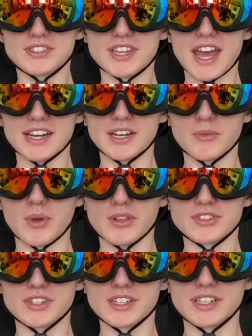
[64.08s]
stagnant while
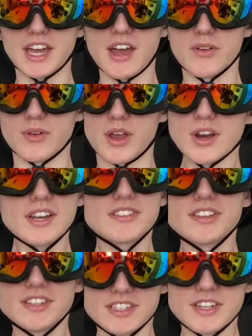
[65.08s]
sitting down. Try to sit in